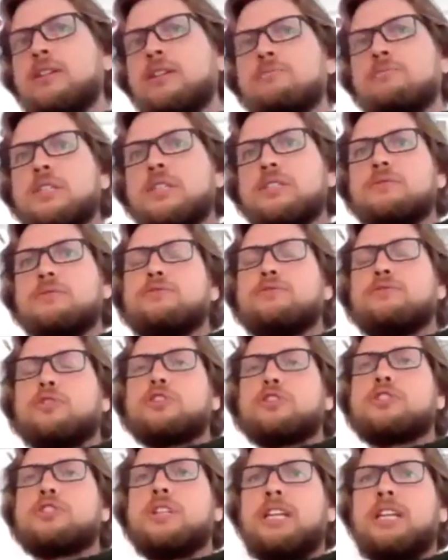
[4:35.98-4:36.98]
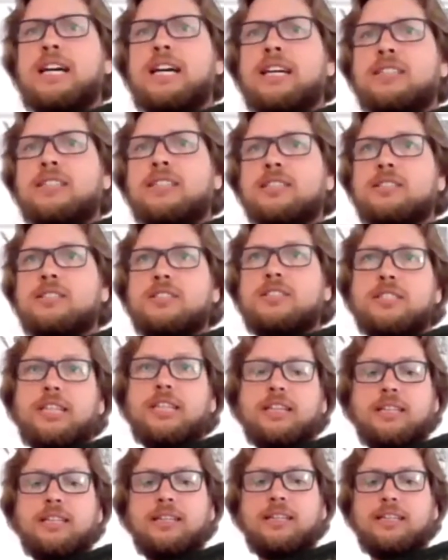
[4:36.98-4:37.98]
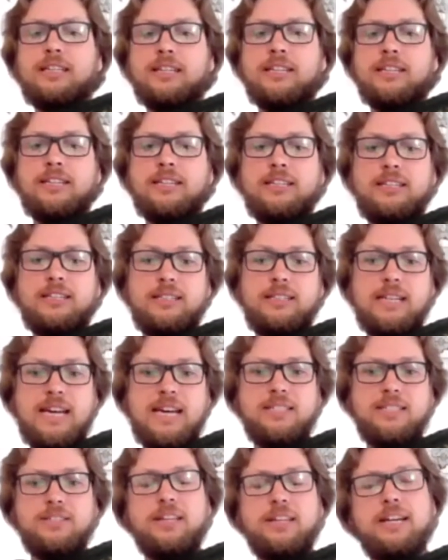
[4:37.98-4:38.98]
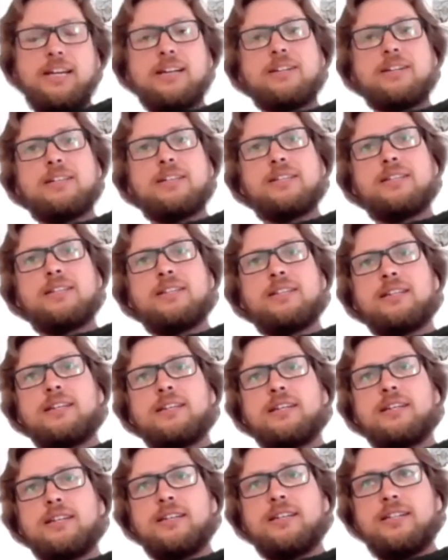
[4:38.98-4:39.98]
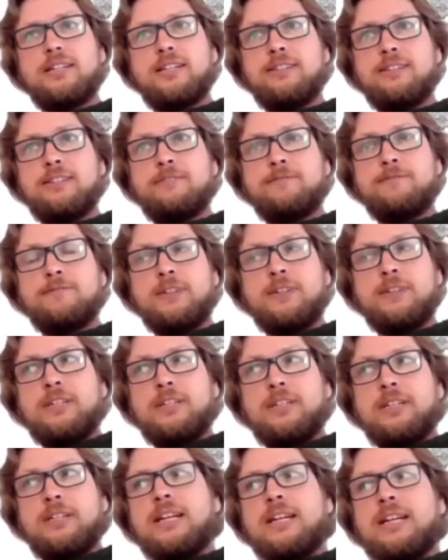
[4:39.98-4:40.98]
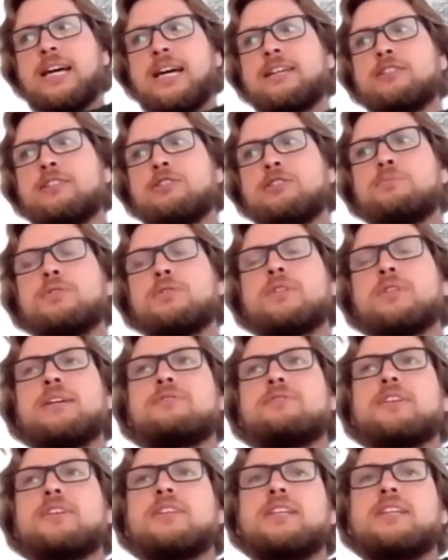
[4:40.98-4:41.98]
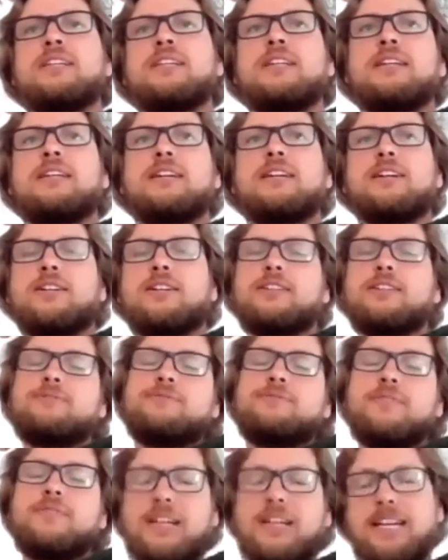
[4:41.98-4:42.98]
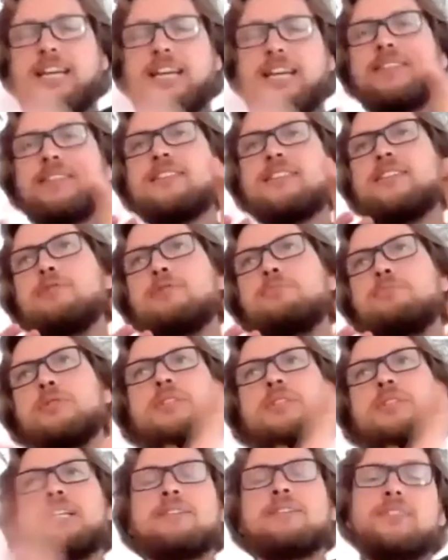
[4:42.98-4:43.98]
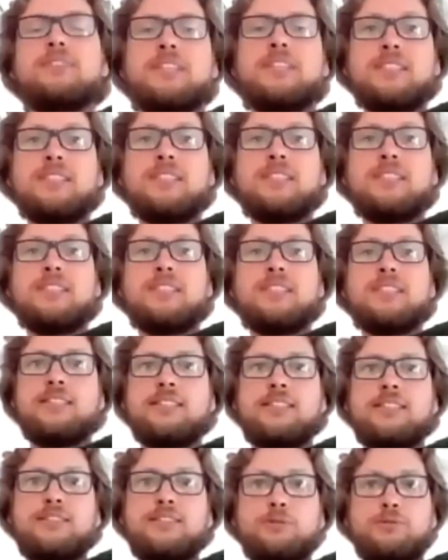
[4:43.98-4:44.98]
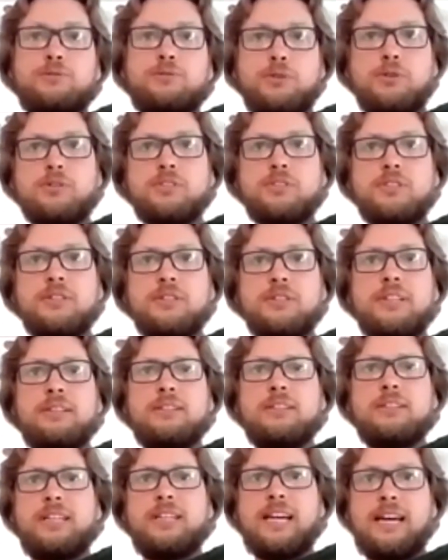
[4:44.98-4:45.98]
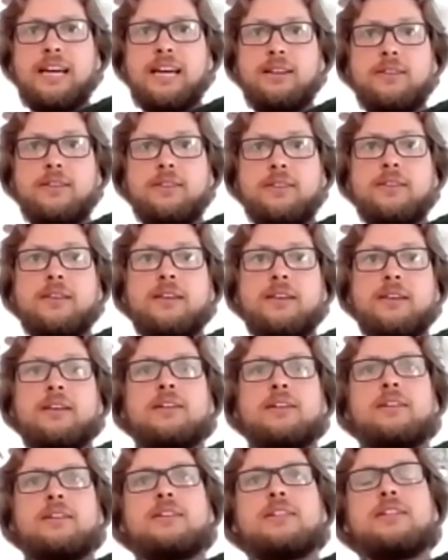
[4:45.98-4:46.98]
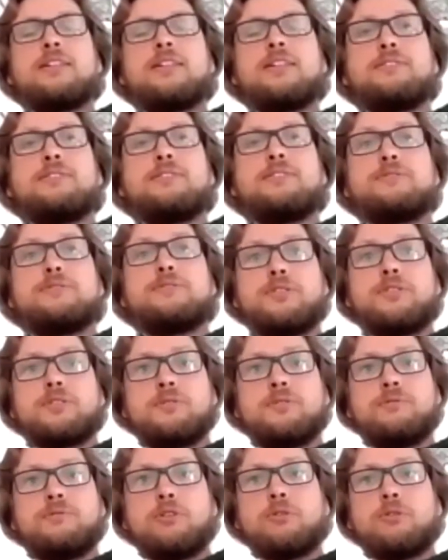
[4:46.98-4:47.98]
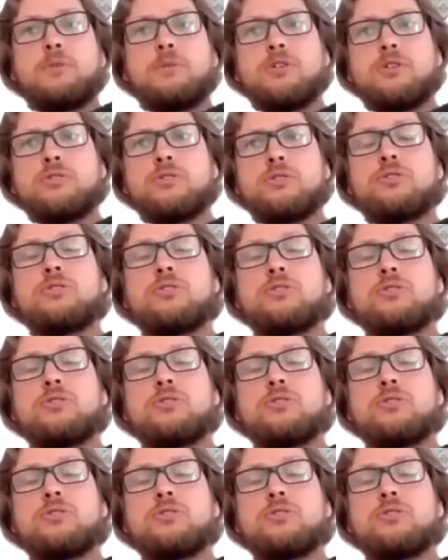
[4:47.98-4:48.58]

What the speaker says: But unfortunately, I got sick last year and I had to put everything, or I ended up putting everything aside to focus on the health first and foremost.